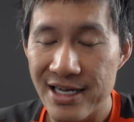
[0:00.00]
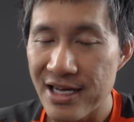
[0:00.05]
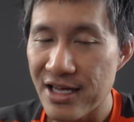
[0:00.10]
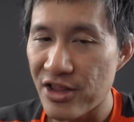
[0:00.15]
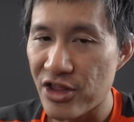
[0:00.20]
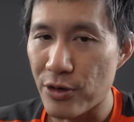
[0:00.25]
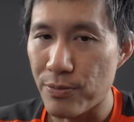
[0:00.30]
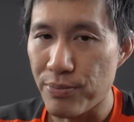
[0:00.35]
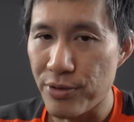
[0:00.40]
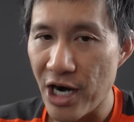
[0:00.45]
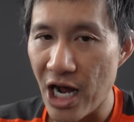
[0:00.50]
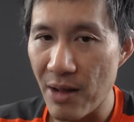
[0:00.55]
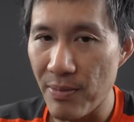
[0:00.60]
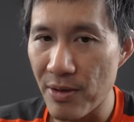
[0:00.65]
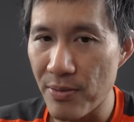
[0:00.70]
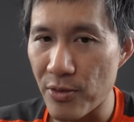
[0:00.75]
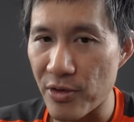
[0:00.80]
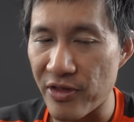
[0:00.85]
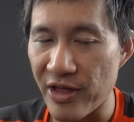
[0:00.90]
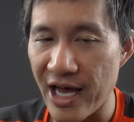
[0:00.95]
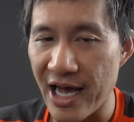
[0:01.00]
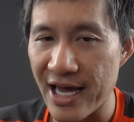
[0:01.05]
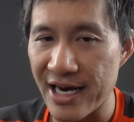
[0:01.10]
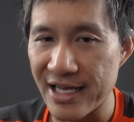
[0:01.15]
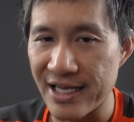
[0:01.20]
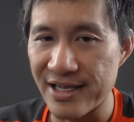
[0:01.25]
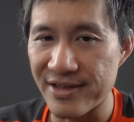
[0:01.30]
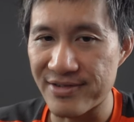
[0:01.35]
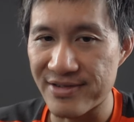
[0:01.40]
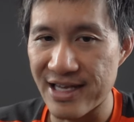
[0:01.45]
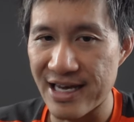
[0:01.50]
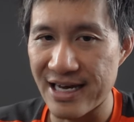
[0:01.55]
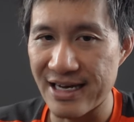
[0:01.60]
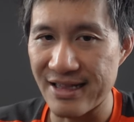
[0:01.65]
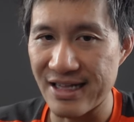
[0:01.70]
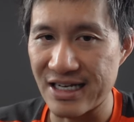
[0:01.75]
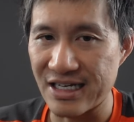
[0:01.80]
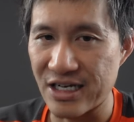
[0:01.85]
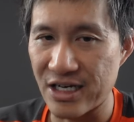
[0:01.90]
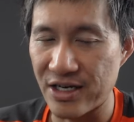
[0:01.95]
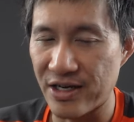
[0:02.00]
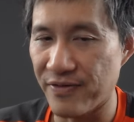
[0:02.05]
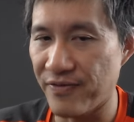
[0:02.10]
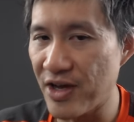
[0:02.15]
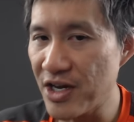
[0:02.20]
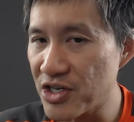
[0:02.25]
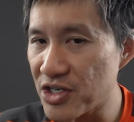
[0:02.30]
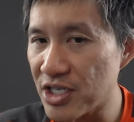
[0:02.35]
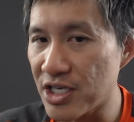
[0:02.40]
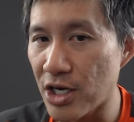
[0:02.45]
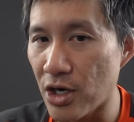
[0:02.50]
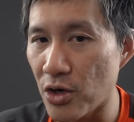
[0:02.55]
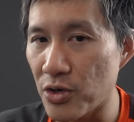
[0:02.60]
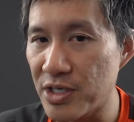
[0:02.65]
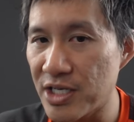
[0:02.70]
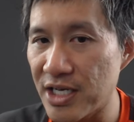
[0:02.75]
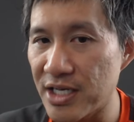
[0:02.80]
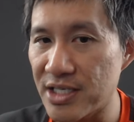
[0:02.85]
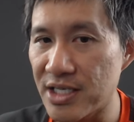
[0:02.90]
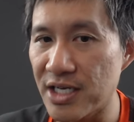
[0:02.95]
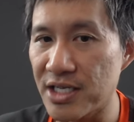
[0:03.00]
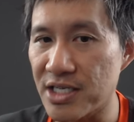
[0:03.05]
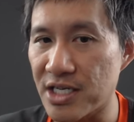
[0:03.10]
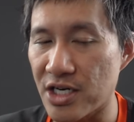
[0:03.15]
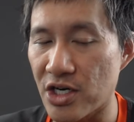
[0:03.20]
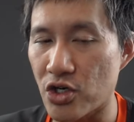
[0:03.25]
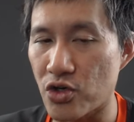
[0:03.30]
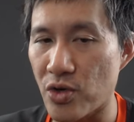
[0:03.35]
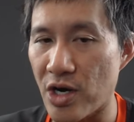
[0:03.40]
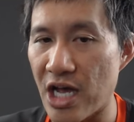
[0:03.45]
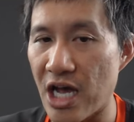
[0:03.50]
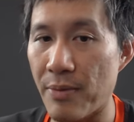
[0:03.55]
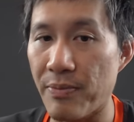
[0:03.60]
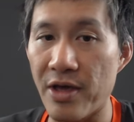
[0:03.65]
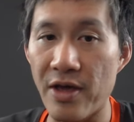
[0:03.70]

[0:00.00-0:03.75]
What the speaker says: the problem with that is that, like, eventually OTC is going to dry up.